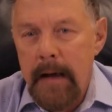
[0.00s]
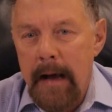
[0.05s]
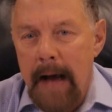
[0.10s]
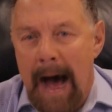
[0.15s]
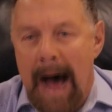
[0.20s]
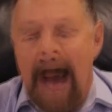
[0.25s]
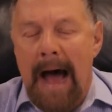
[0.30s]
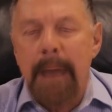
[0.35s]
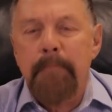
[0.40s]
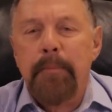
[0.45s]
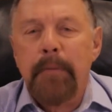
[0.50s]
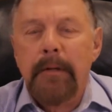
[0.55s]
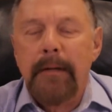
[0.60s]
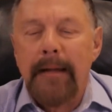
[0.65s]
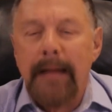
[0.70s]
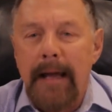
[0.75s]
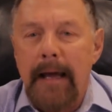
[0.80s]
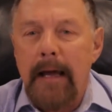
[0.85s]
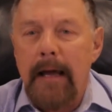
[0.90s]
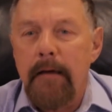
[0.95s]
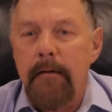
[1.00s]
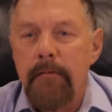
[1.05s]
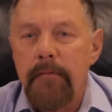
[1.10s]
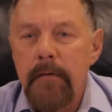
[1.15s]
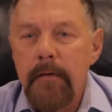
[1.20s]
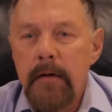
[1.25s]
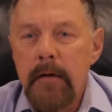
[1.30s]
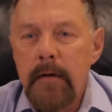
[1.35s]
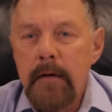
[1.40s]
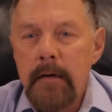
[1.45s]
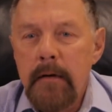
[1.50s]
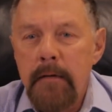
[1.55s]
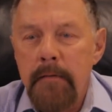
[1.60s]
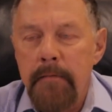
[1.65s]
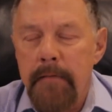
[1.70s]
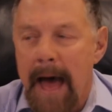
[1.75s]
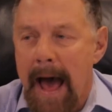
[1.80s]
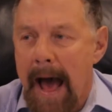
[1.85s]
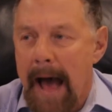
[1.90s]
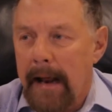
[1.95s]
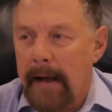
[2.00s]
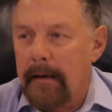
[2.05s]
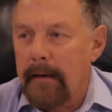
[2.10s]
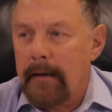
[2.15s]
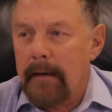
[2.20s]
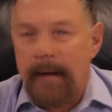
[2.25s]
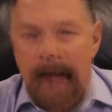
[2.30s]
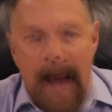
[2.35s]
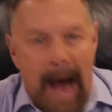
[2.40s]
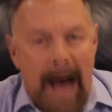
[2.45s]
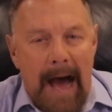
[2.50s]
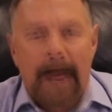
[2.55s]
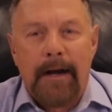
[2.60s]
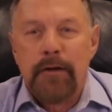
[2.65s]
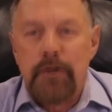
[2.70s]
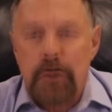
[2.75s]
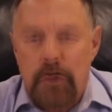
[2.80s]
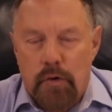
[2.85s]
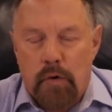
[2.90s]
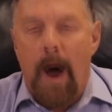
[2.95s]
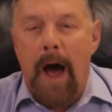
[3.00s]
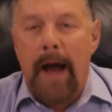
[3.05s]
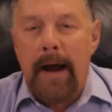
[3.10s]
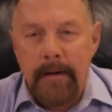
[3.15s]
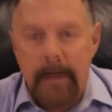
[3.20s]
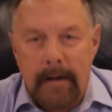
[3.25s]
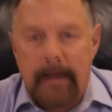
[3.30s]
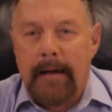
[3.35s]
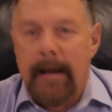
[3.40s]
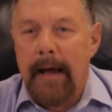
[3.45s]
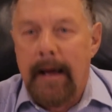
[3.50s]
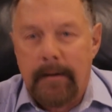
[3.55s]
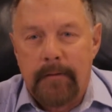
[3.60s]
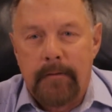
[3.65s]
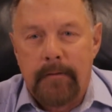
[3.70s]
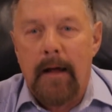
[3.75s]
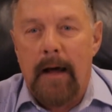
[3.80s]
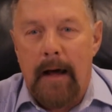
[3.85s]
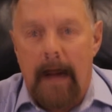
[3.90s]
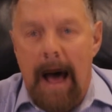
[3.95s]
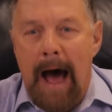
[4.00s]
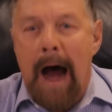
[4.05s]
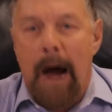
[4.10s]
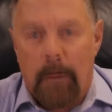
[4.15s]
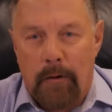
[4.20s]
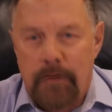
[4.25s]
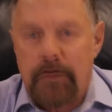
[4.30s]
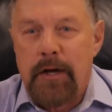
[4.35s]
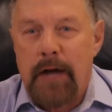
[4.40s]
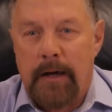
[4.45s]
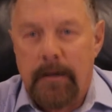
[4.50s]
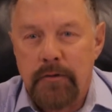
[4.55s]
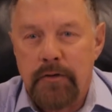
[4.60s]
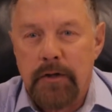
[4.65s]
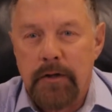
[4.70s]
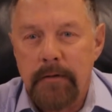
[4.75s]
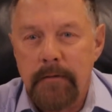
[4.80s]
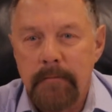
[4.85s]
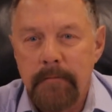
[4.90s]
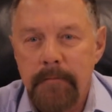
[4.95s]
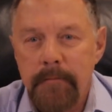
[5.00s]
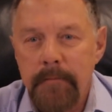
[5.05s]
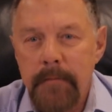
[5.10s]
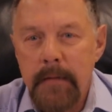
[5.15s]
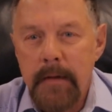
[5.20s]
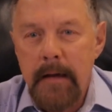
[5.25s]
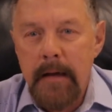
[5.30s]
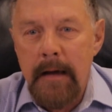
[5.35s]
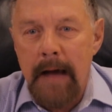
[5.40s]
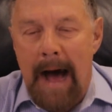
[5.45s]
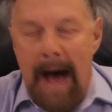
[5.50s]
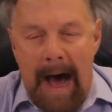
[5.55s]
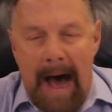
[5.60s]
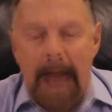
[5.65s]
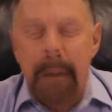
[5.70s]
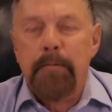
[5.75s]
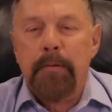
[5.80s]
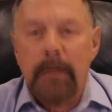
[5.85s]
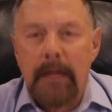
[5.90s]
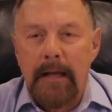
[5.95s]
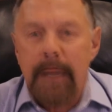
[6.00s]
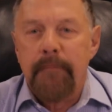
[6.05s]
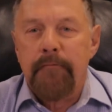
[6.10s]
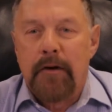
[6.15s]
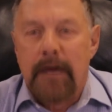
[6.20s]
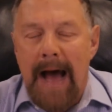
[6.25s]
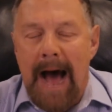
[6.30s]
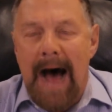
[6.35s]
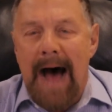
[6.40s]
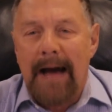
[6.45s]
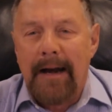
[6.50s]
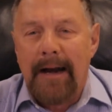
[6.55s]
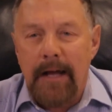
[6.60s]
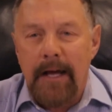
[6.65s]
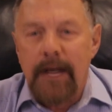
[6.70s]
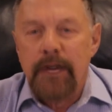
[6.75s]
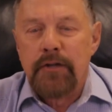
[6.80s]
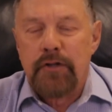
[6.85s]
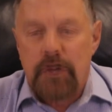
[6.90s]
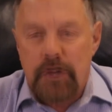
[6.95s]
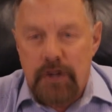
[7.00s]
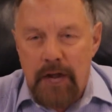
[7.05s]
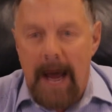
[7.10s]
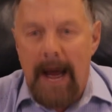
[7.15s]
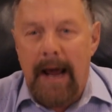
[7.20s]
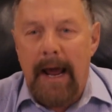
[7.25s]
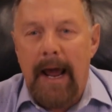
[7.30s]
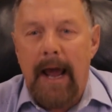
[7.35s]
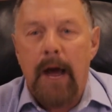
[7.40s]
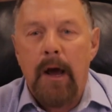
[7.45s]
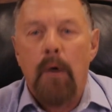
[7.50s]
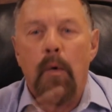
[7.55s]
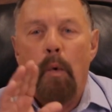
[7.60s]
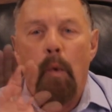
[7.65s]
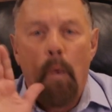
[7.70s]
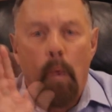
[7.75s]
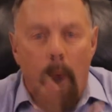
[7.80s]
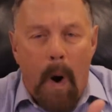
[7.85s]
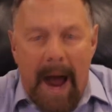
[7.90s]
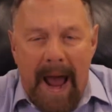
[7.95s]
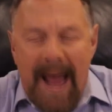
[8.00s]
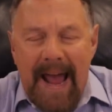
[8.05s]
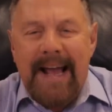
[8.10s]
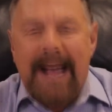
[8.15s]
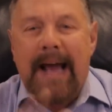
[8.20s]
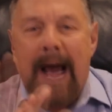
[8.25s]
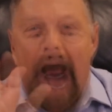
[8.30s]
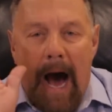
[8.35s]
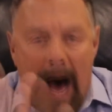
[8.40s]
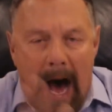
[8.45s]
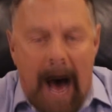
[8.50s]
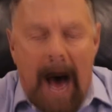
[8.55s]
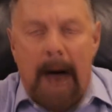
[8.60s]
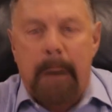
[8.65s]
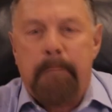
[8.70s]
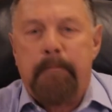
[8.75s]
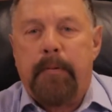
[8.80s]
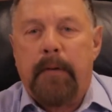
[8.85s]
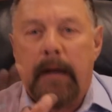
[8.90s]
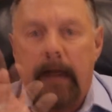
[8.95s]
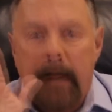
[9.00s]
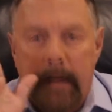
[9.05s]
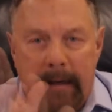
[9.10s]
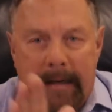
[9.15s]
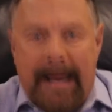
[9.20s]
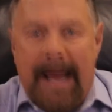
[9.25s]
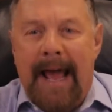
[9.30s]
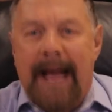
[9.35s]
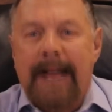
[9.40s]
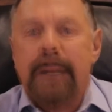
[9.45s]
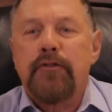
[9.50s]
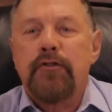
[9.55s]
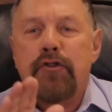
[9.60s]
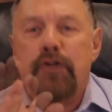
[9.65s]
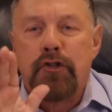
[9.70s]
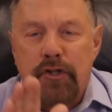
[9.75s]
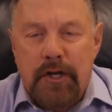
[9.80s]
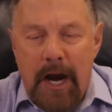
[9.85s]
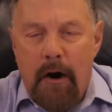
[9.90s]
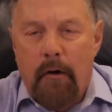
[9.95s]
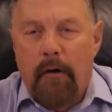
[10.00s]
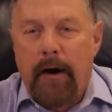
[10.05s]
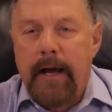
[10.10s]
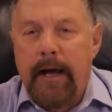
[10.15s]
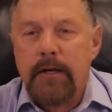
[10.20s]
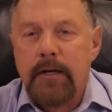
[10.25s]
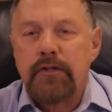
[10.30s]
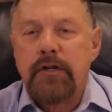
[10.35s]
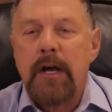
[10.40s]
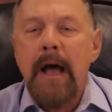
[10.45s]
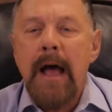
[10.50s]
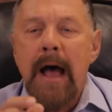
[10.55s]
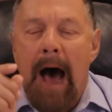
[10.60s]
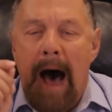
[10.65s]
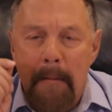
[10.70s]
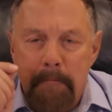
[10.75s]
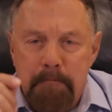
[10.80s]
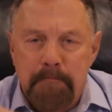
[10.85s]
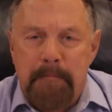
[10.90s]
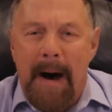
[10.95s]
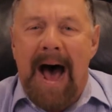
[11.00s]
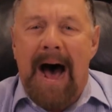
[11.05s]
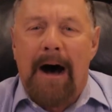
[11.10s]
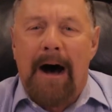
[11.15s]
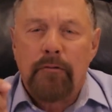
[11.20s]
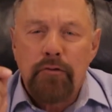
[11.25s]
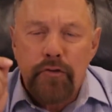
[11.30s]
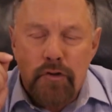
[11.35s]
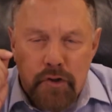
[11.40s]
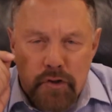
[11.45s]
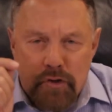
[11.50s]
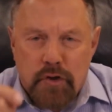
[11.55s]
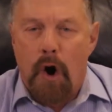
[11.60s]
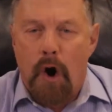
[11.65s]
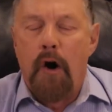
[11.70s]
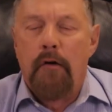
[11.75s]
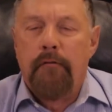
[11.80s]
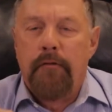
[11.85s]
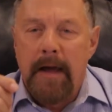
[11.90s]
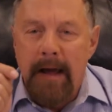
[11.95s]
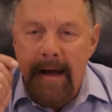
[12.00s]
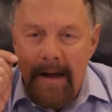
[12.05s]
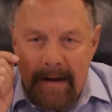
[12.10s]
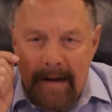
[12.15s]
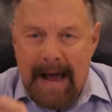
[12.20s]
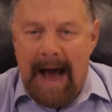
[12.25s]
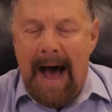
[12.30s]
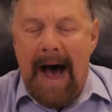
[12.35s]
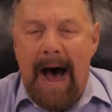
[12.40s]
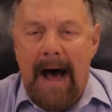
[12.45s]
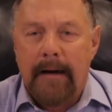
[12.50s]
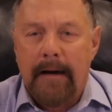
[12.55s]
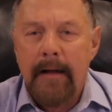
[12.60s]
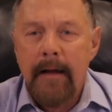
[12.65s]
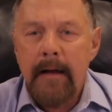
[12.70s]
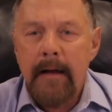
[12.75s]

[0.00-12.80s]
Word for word: I believe that God is trying to get our attention. Come on, come on, I prophesy. God prophesy. is saying, wake up, get serious about serving God.